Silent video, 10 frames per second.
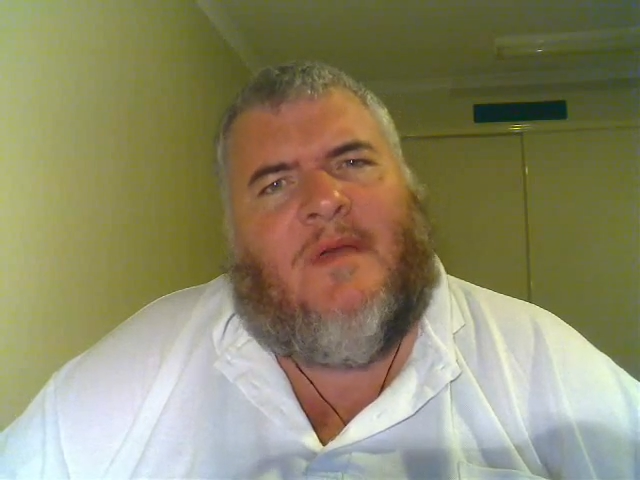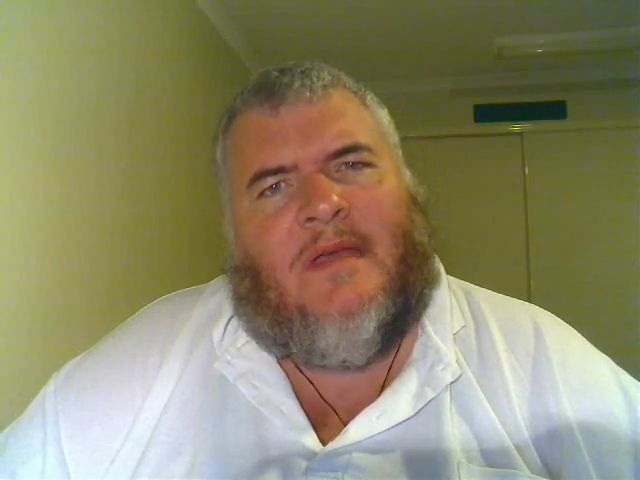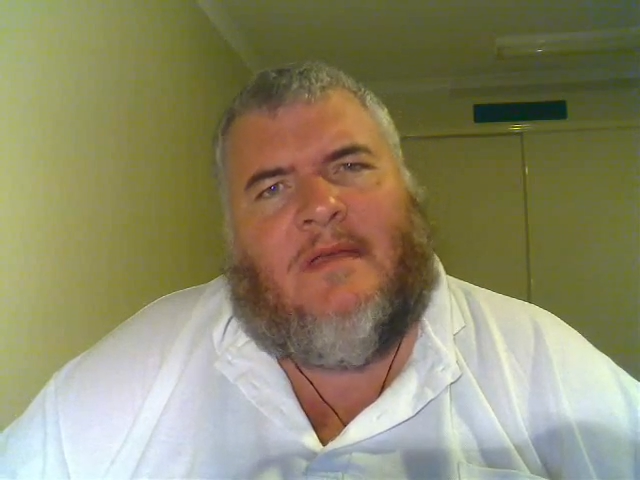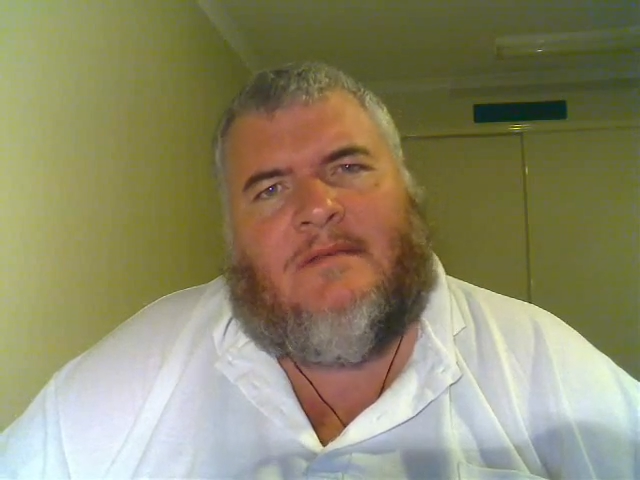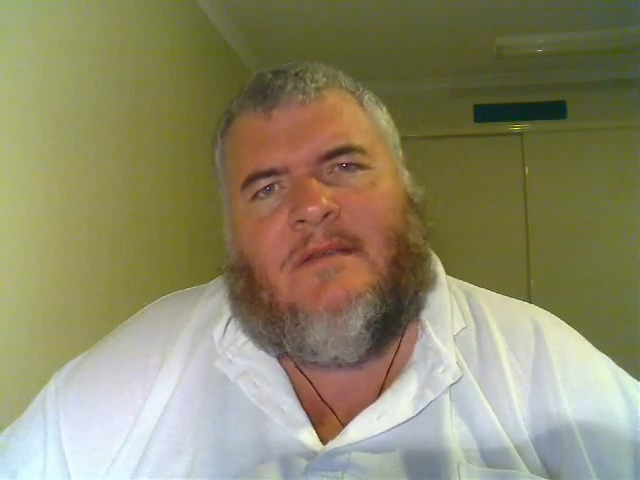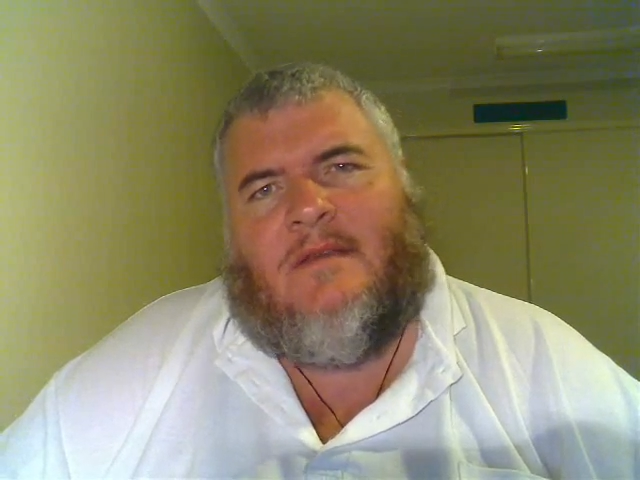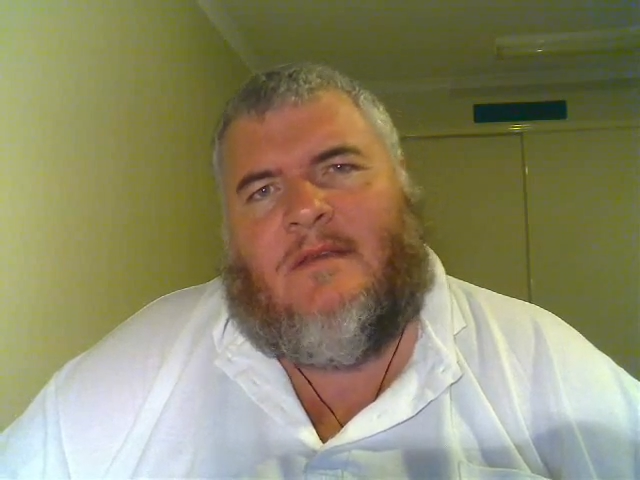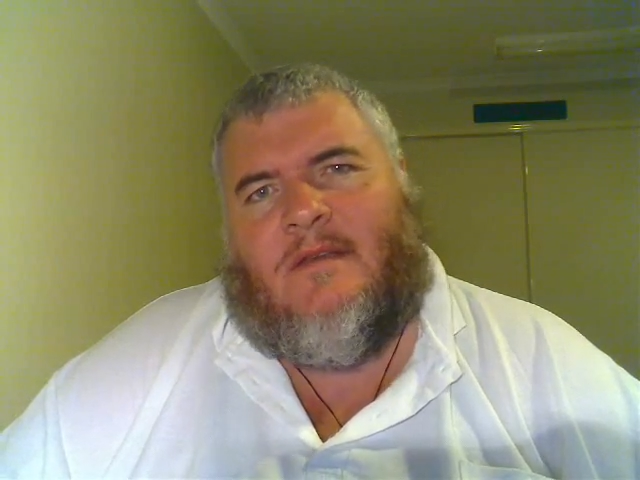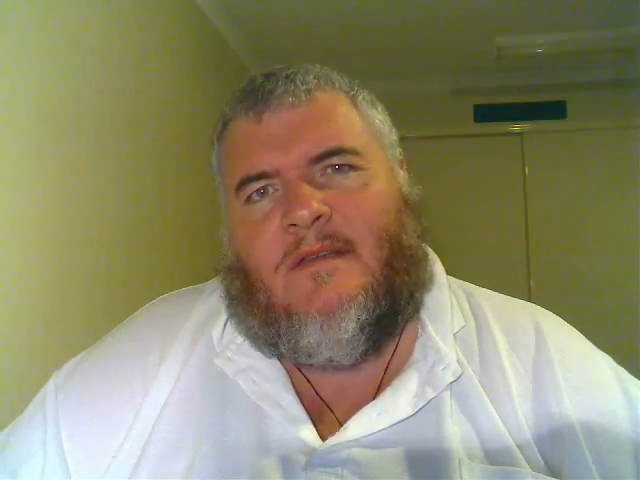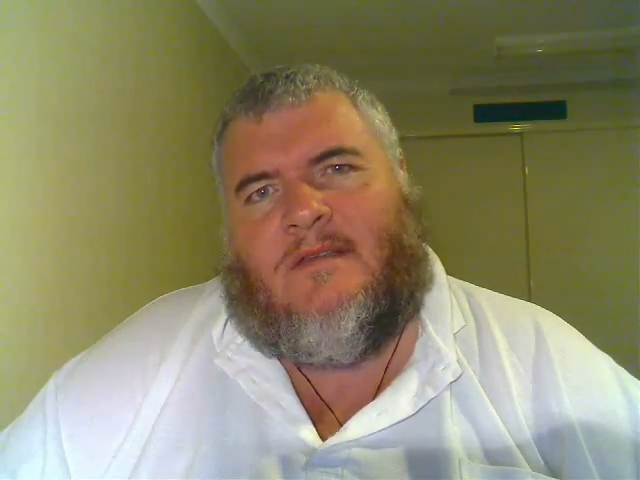bears
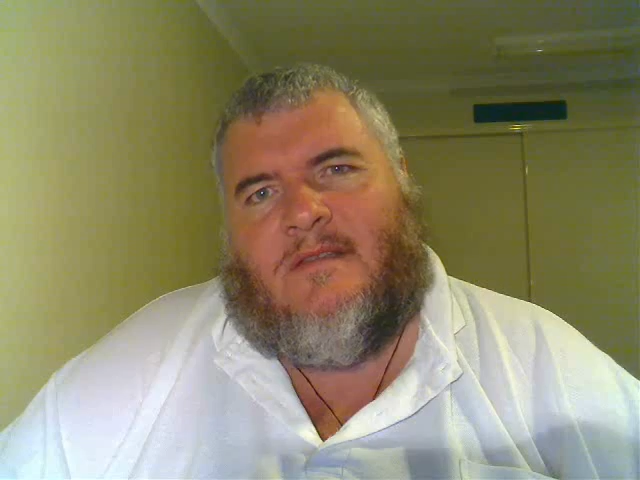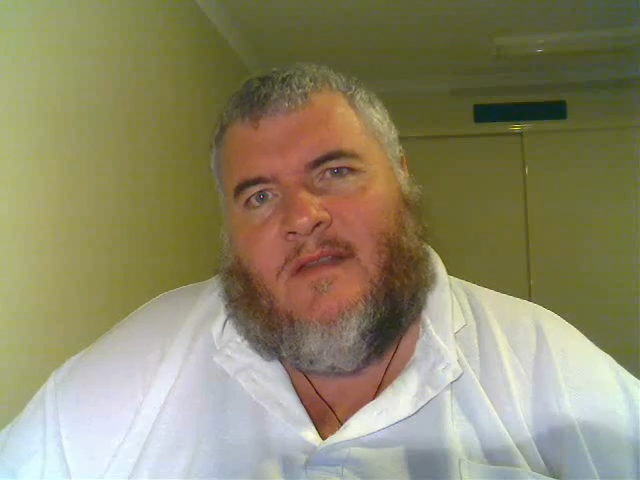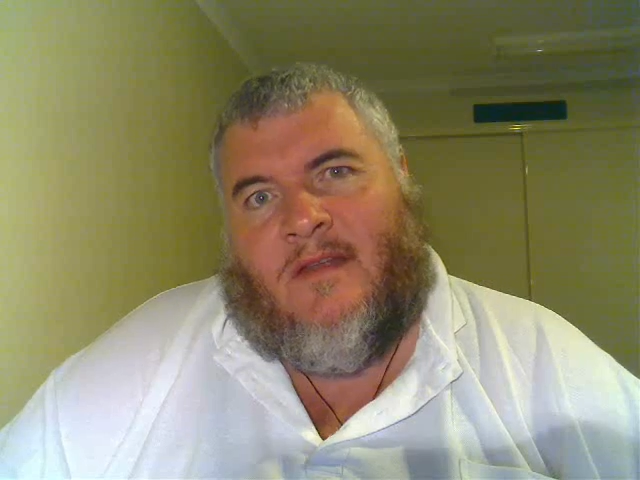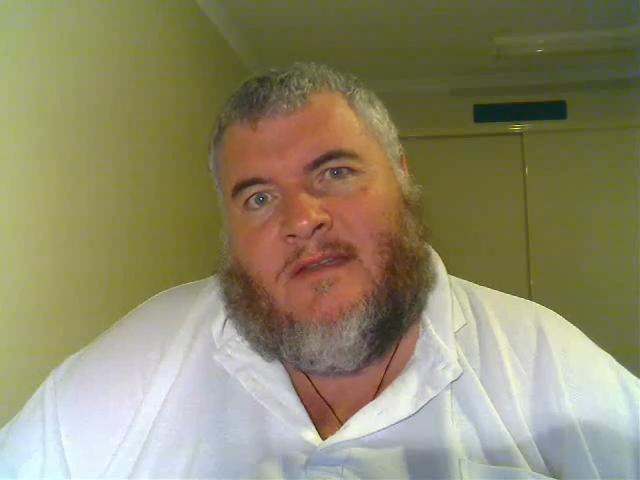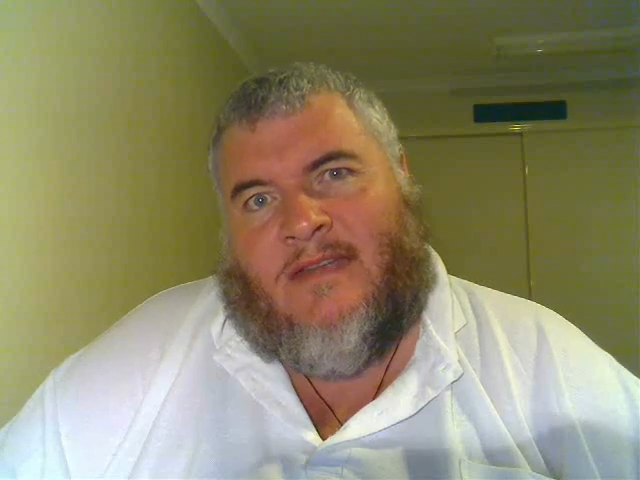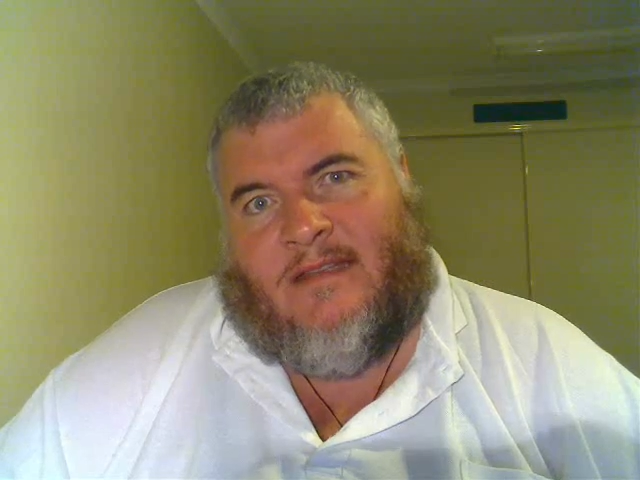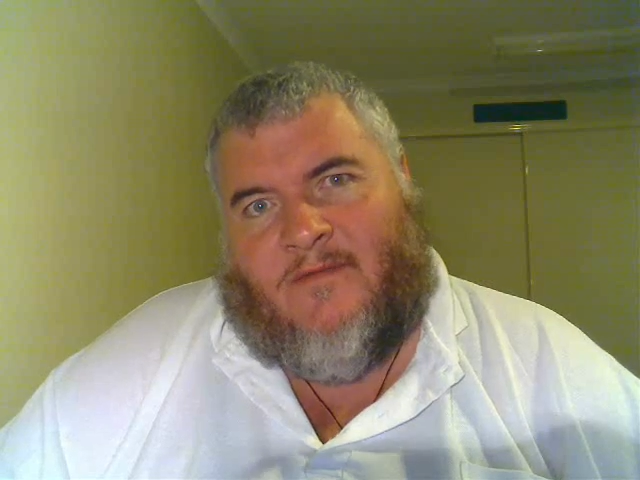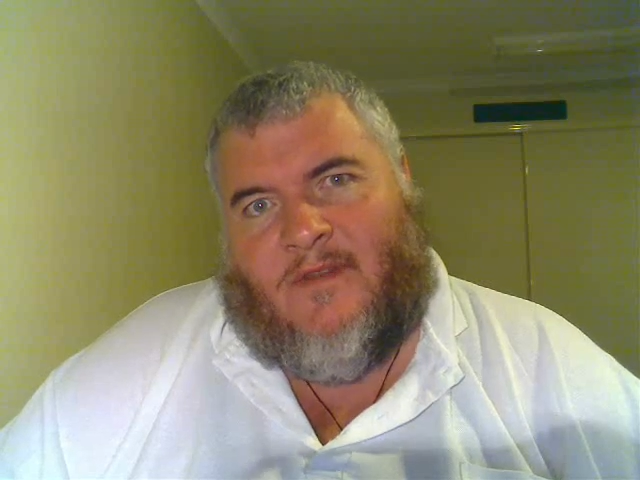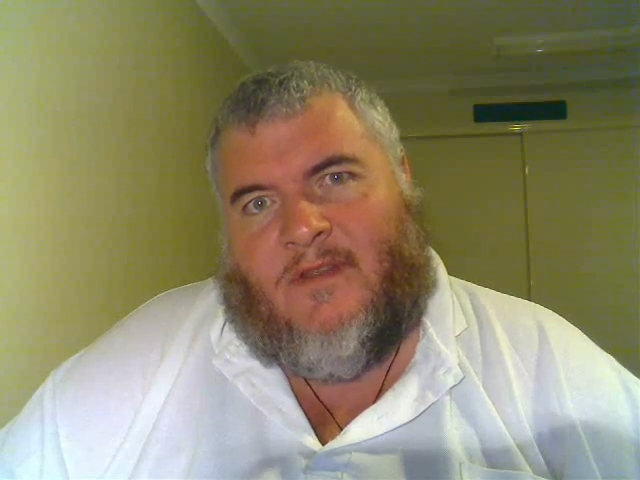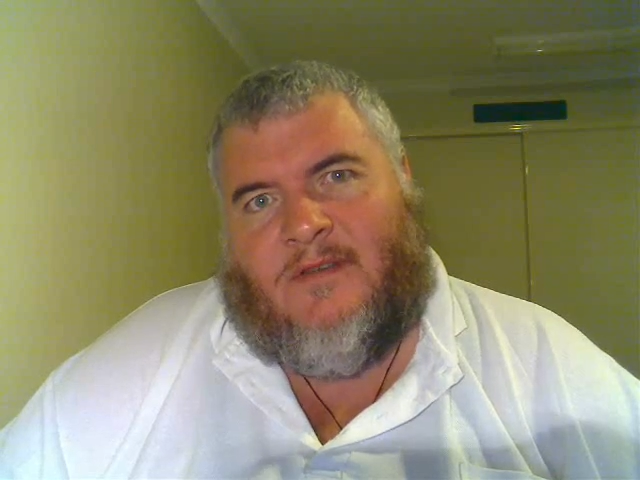so they don't attack
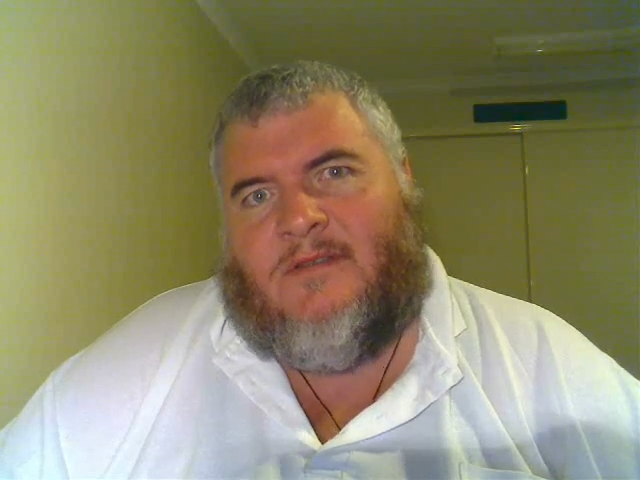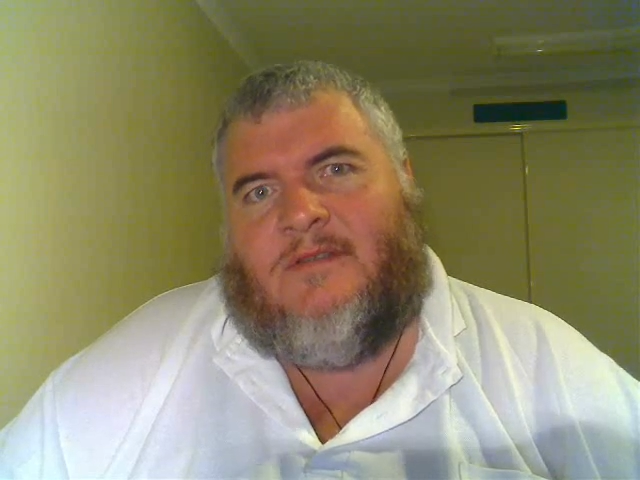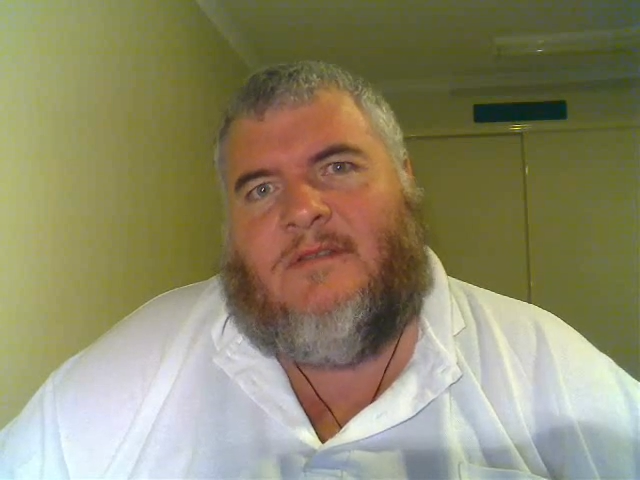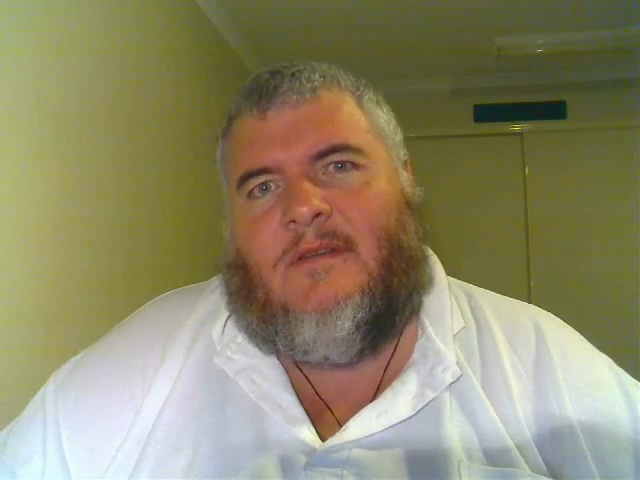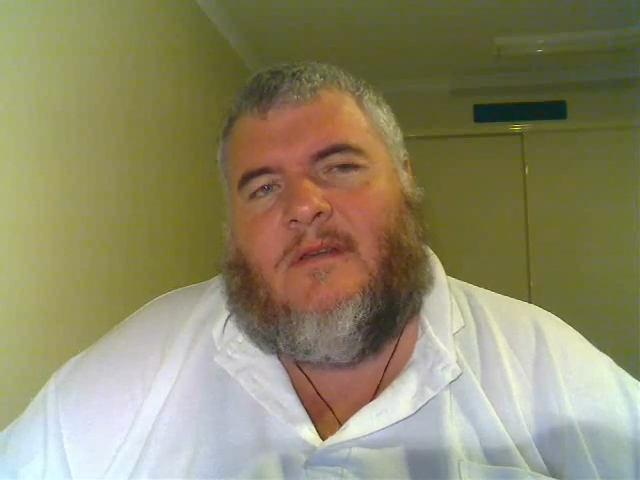the villagers.